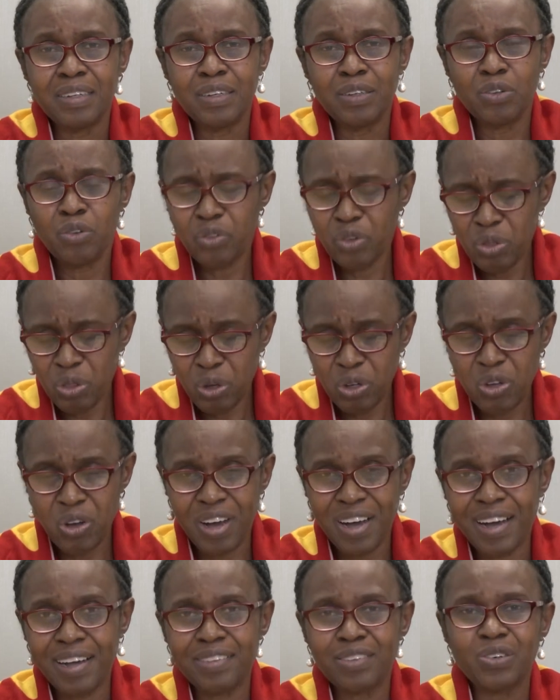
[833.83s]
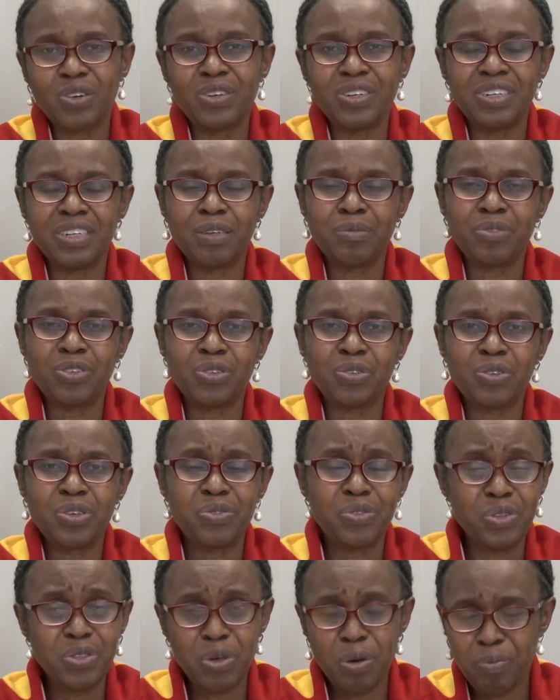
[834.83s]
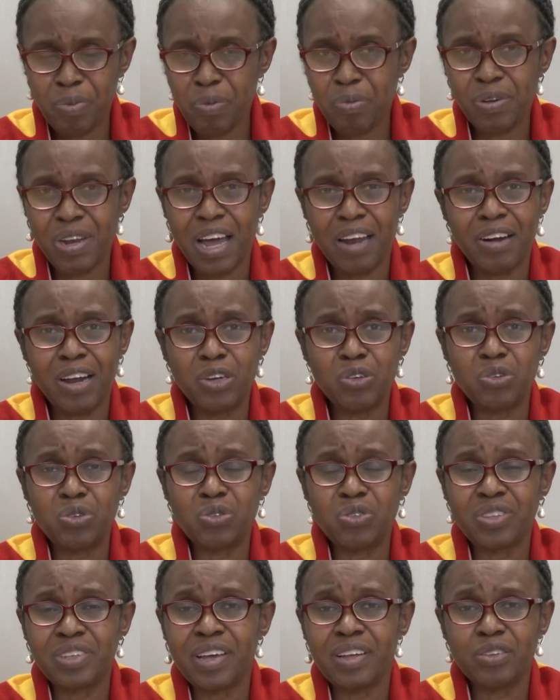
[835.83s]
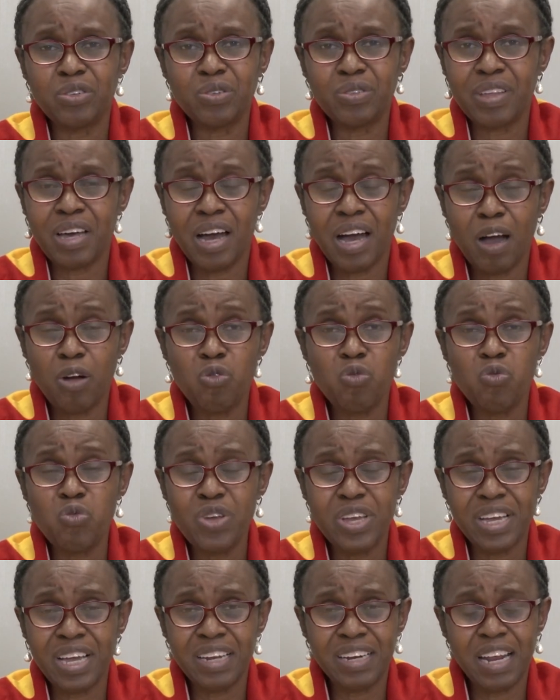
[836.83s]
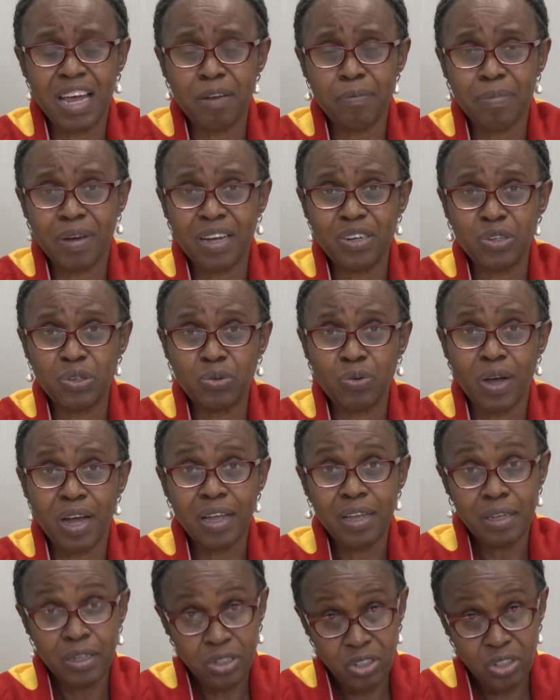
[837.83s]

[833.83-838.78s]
Even though your heart condemns you, even though people around you tell you that how wicked and bad you are,